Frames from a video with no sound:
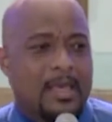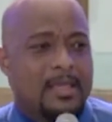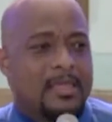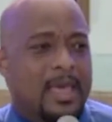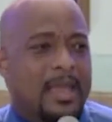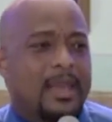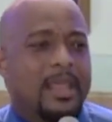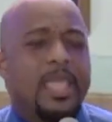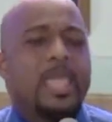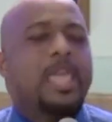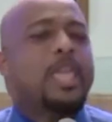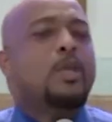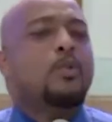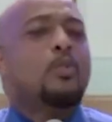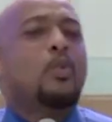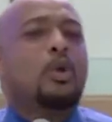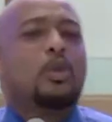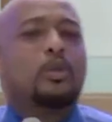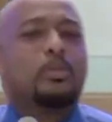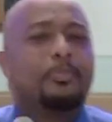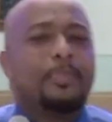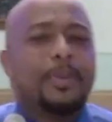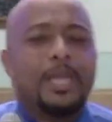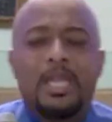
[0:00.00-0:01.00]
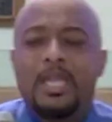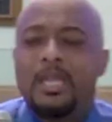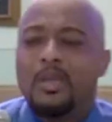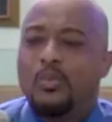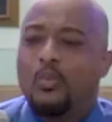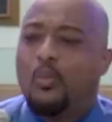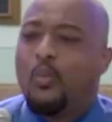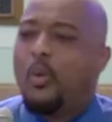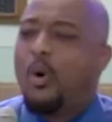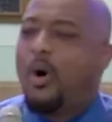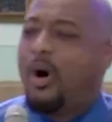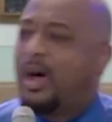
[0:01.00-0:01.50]
that he will be
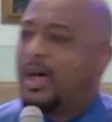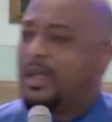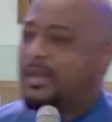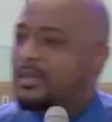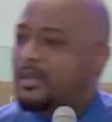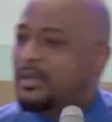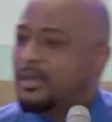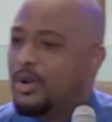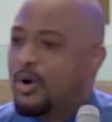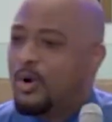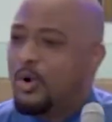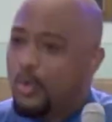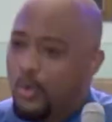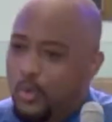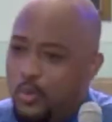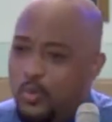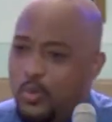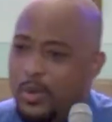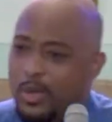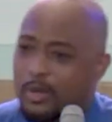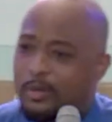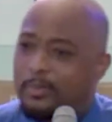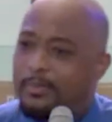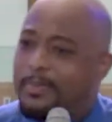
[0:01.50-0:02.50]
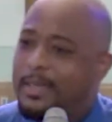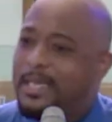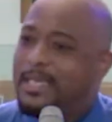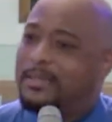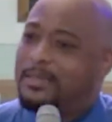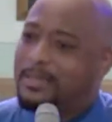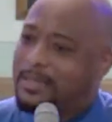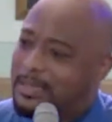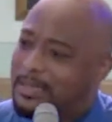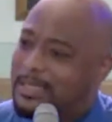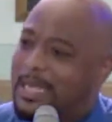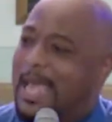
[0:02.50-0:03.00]
one who will be
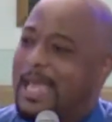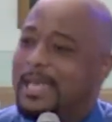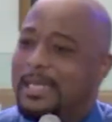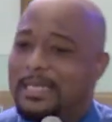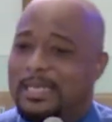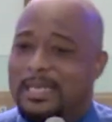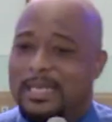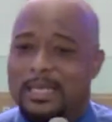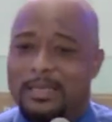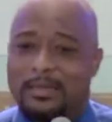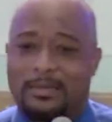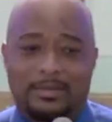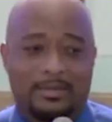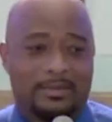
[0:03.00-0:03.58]
standing